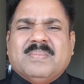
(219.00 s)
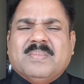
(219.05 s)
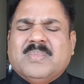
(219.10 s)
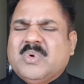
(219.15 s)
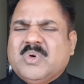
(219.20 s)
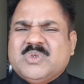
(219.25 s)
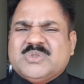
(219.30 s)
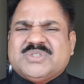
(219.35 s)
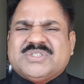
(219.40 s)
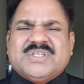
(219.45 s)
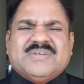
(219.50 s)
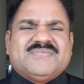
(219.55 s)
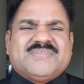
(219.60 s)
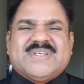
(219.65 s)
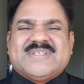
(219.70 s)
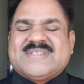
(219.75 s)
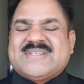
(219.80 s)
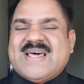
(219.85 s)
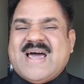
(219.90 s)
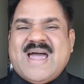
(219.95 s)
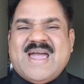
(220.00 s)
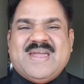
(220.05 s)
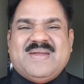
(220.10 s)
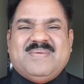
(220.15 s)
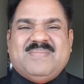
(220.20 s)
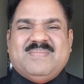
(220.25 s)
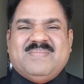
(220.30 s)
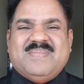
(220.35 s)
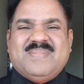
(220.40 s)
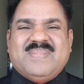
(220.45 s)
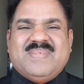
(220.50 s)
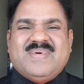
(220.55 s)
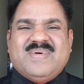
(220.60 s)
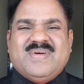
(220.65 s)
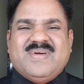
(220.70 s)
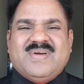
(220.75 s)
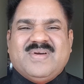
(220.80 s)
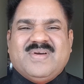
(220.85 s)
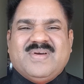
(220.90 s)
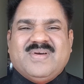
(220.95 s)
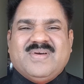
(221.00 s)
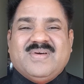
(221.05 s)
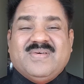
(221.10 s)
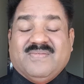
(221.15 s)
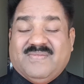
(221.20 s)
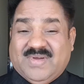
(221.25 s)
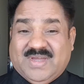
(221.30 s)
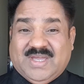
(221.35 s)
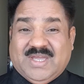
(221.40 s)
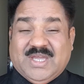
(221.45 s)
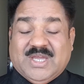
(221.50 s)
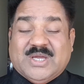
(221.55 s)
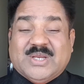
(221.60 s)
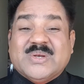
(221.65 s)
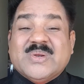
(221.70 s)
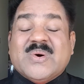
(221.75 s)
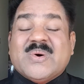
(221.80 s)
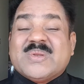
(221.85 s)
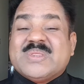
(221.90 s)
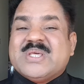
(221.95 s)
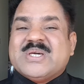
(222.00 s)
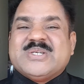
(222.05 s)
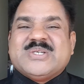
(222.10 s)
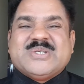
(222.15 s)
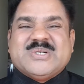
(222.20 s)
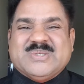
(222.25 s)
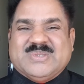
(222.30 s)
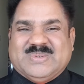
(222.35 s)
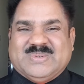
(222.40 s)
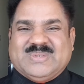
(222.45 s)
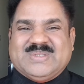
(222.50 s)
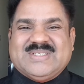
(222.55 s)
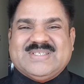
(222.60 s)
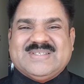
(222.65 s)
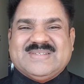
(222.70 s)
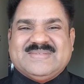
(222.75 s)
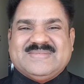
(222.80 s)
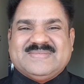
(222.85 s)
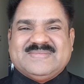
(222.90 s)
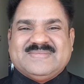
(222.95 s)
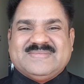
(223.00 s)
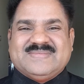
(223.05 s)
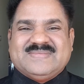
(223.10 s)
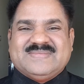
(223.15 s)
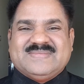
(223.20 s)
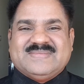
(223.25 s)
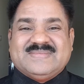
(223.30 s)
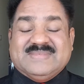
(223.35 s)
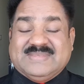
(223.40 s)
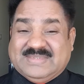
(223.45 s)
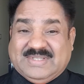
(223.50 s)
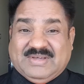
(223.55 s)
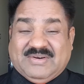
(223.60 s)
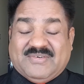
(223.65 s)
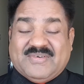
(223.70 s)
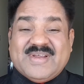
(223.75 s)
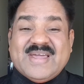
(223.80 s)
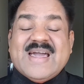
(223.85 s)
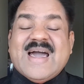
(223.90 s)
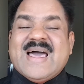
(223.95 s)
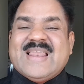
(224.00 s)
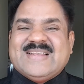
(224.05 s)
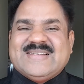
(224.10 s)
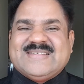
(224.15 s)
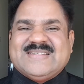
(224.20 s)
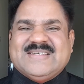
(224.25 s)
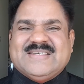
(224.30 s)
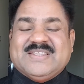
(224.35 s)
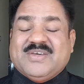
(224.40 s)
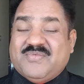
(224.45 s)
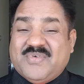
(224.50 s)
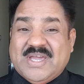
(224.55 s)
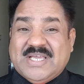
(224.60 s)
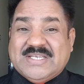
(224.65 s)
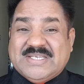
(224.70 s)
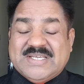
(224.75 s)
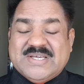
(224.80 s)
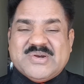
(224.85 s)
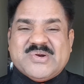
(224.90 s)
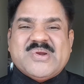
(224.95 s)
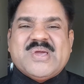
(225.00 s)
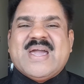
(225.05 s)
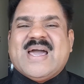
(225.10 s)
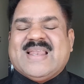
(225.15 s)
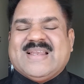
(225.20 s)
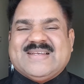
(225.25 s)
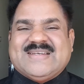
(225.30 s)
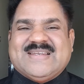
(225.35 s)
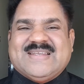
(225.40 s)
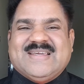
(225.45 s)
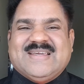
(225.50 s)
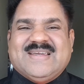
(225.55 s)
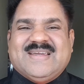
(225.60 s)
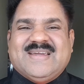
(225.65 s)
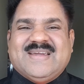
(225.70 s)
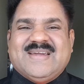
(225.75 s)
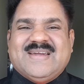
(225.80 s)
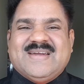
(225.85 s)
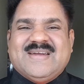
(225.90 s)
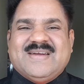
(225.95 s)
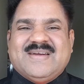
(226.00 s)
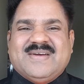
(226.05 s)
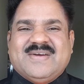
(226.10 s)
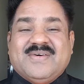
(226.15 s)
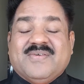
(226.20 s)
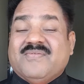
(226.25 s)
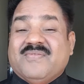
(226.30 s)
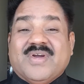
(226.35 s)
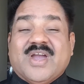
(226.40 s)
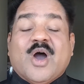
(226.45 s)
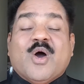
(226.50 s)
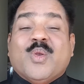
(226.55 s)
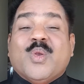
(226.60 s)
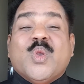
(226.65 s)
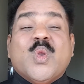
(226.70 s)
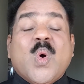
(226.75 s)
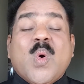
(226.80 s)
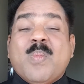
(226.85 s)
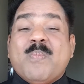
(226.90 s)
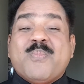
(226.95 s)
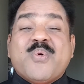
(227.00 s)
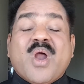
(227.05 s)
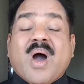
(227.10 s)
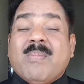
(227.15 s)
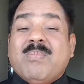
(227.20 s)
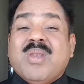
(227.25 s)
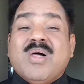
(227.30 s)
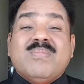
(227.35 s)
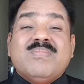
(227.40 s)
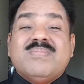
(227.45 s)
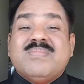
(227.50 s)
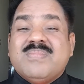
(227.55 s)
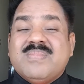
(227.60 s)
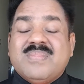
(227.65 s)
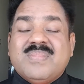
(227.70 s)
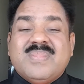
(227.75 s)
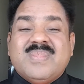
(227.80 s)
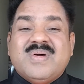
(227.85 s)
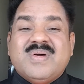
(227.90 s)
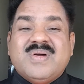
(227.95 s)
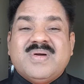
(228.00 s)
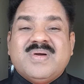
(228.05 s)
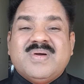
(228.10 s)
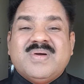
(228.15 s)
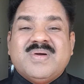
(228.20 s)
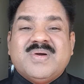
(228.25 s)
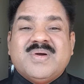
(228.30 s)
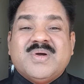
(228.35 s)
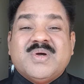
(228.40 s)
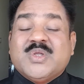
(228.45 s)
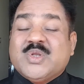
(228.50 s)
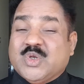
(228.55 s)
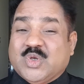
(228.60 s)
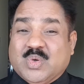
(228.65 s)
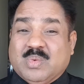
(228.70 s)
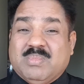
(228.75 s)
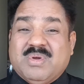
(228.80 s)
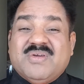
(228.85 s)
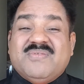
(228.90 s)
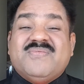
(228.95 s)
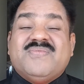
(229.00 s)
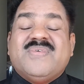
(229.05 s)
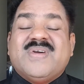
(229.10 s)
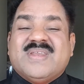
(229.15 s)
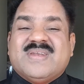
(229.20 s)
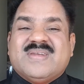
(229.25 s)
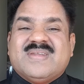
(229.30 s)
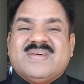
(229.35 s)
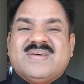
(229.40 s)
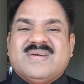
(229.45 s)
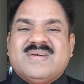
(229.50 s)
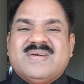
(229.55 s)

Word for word: most of the time, we ignore the truth, the reality, the waiting reality. We have no problem to be fit